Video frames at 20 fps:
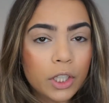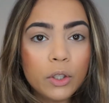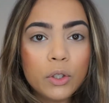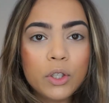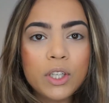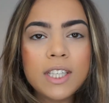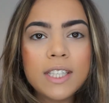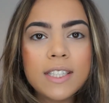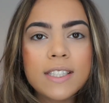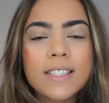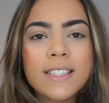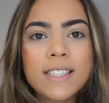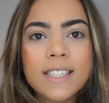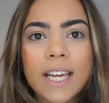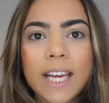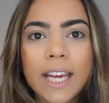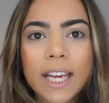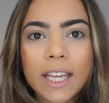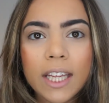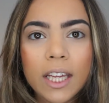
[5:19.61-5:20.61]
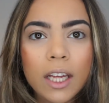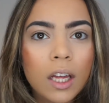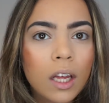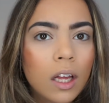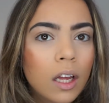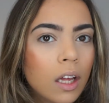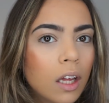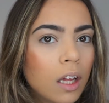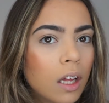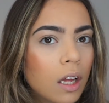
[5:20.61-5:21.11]
You can see
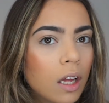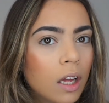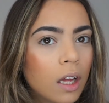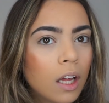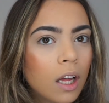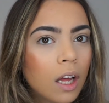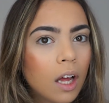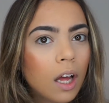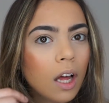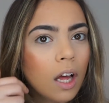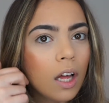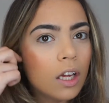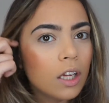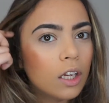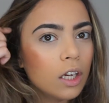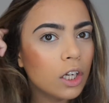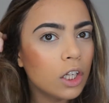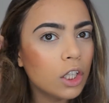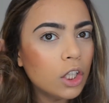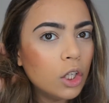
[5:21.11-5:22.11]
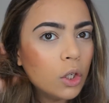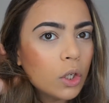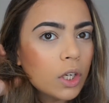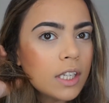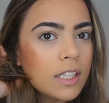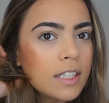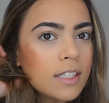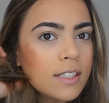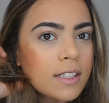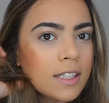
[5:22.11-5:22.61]

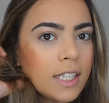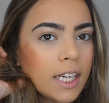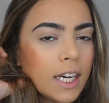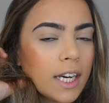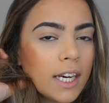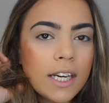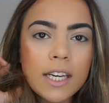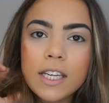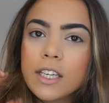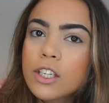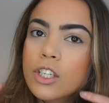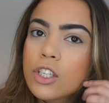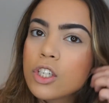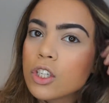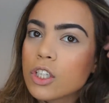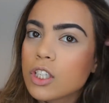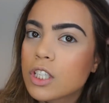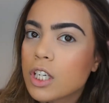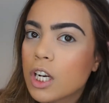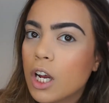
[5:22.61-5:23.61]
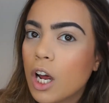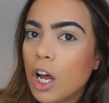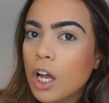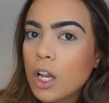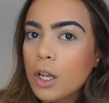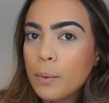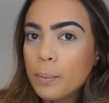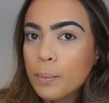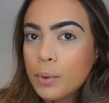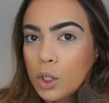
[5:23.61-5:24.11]
it. It's just
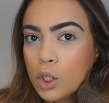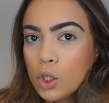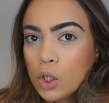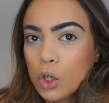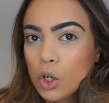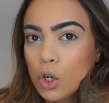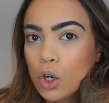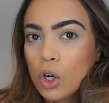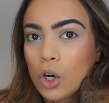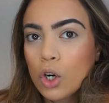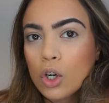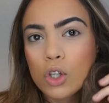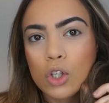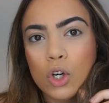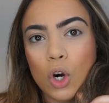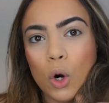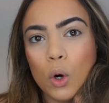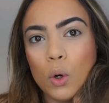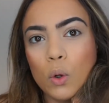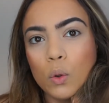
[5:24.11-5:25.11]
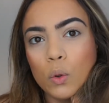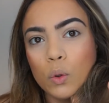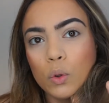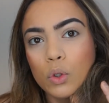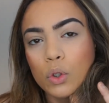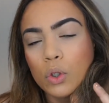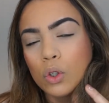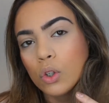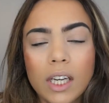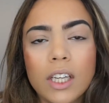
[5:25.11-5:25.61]
pure
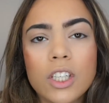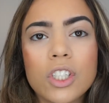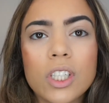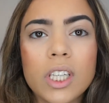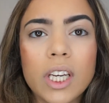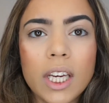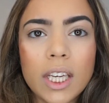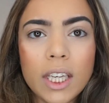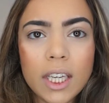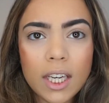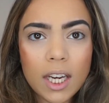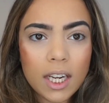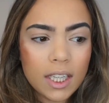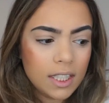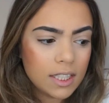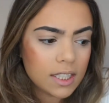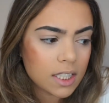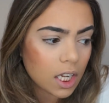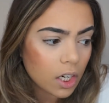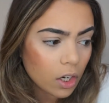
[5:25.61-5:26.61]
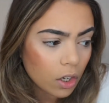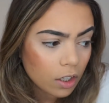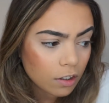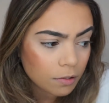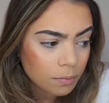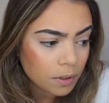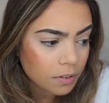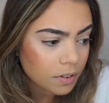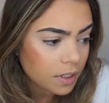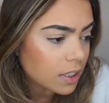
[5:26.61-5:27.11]
gold. I actually hate it. I need to get it
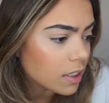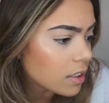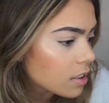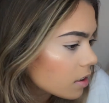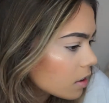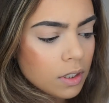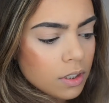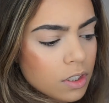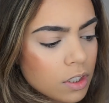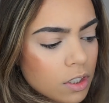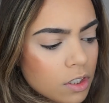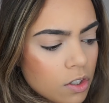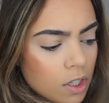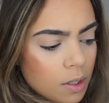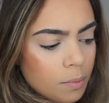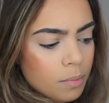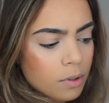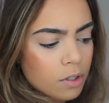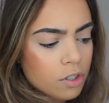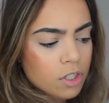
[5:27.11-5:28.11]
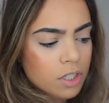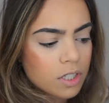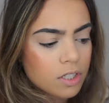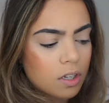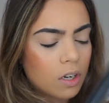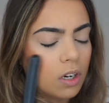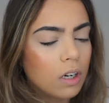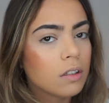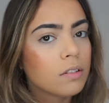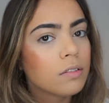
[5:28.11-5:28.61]
off my face. Let's just try and brush this
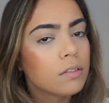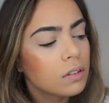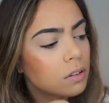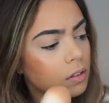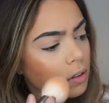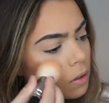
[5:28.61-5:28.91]
off.